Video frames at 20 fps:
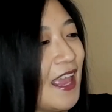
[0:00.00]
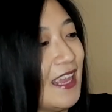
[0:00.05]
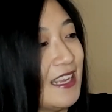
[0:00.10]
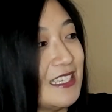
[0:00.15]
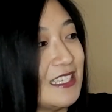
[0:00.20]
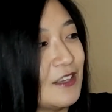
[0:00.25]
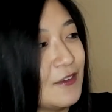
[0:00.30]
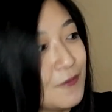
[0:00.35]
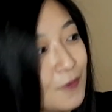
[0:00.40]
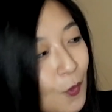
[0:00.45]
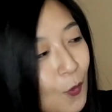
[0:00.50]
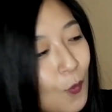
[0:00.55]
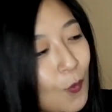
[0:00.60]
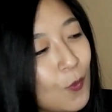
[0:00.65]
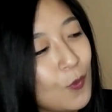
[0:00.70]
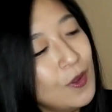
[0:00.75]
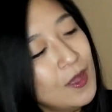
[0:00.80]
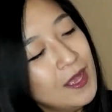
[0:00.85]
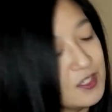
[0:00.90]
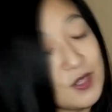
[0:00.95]

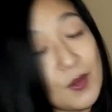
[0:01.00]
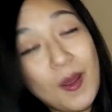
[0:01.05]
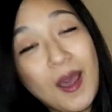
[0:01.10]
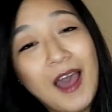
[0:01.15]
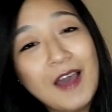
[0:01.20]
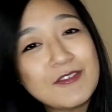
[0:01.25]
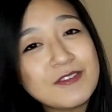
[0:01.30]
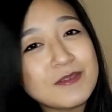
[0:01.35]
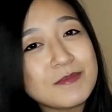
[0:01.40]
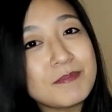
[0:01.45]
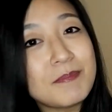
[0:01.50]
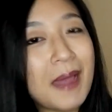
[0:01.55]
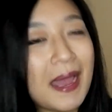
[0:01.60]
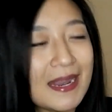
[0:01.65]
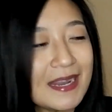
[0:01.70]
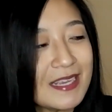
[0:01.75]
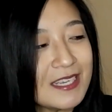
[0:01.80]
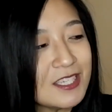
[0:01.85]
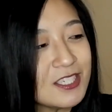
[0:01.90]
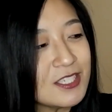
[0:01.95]
84, so I haven't
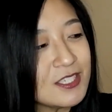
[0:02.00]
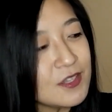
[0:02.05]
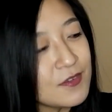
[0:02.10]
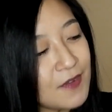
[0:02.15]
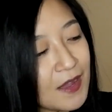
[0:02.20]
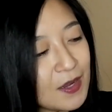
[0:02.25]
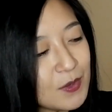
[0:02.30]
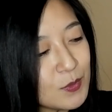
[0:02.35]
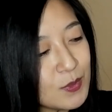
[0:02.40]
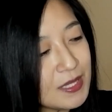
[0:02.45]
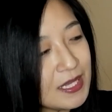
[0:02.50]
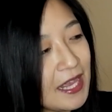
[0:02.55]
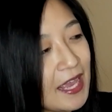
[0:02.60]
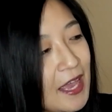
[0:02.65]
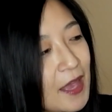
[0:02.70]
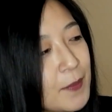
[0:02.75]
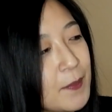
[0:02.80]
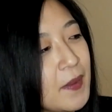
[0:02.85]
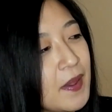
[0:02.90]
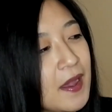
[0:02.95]
managed to find one
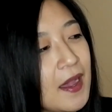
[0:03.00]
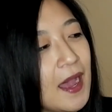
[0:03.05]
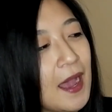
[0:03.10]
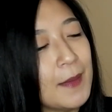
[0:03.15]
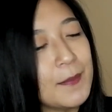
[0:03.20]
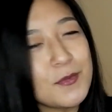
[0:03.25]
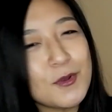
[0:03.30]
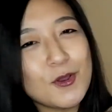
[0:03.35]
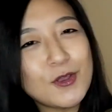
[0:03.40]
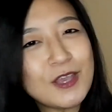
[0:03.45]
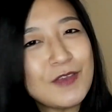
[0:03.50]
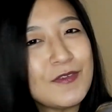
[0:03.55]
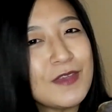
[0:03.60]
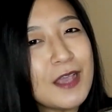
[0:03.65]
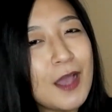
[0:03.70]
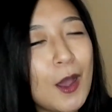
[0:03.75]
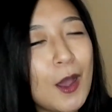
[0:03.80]
yet, but I'm not giving